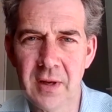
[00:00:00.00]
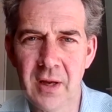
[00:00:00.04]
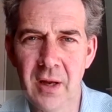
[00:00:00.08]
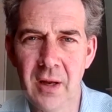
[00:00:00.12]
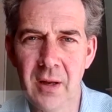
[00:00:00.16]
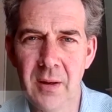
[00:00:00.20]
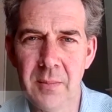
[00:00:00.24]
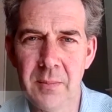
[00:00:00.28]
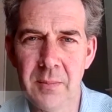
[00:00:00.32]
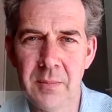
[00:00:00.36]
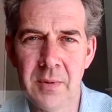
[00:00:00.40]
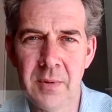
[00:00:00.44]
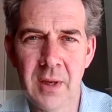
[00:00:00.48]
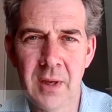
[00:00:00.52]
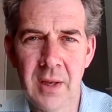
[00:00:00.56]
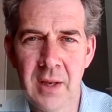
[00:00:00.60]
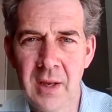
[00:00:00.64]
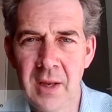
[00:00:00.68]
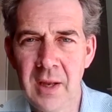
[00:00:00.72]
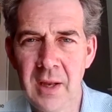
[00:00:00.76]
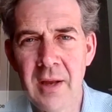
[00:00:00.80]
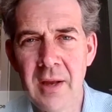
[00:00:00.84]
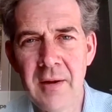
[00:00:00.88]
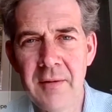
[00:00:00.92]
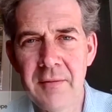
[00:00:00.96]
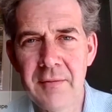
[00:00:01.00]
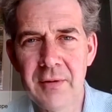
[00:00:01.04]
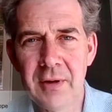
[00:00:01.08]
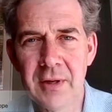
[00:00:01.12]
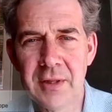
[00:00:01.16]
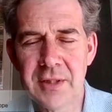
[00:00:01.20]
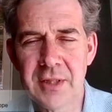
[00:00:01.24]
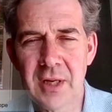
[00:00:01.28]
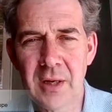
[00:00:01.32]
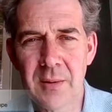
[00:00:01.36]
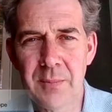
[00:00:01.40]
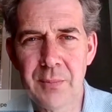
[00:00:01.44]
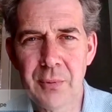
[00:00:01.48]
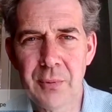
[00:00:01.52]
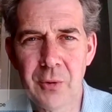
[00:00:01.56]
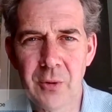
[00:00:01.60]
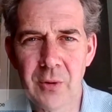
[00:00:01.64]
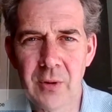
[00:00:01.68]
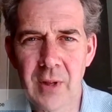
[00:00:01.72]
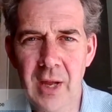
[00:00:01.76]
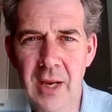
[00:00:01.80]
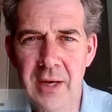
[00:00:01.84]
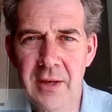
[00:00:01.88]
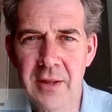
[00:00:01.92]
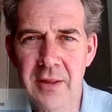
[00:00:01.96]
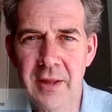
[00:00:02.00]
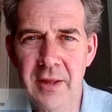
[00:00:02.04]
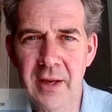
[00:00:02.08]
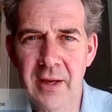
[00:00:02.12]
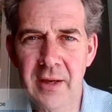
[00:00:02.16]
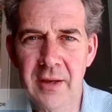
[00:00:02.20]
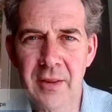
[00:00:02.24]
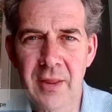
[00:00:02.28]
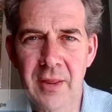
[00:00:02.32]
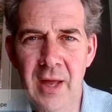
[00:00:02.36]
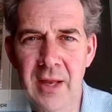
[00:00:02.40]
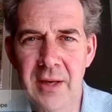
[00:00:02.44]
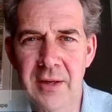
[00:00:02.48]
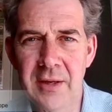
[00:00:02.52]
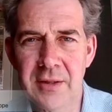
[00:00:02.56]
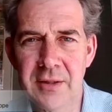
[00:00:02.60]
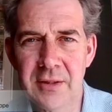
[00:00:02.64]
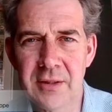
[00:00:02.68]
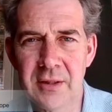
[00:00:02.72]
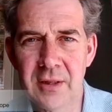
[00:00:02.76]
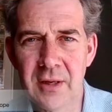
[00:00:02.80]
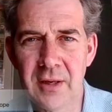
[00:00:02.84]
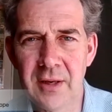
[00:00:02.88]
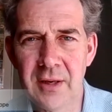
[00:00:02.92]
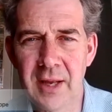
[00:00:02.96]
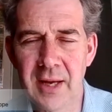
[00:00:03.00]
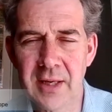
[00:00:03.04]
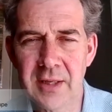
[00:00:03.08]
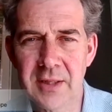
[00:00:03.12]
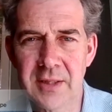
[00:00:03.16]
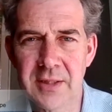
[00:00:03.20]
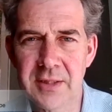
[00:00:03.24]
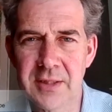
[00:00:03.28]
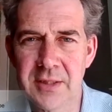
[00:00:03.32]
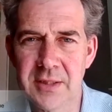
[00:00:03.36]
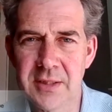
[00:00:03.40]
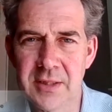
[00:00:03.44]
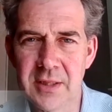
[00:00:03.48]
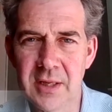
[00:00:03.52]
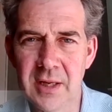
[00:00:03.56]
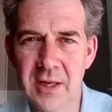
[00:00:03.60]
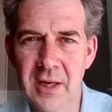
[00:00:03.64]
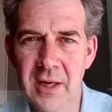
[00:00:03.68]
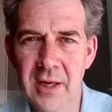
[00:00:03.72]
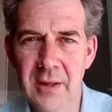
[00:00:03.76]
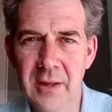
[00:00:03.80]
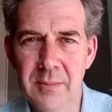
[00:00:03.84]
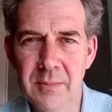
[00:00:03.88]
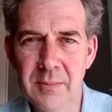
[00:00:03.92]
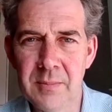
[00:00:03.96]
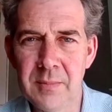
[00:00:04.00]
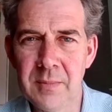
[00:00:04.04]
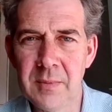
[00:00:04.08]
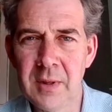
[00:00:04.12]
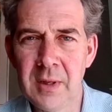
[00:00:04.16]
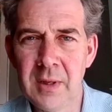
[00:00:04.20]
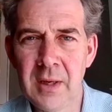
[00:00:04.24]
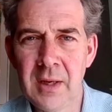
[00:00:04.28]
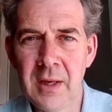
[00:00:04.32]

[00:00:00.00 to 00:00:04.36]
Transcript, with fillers: Um, for example, anything that connects um,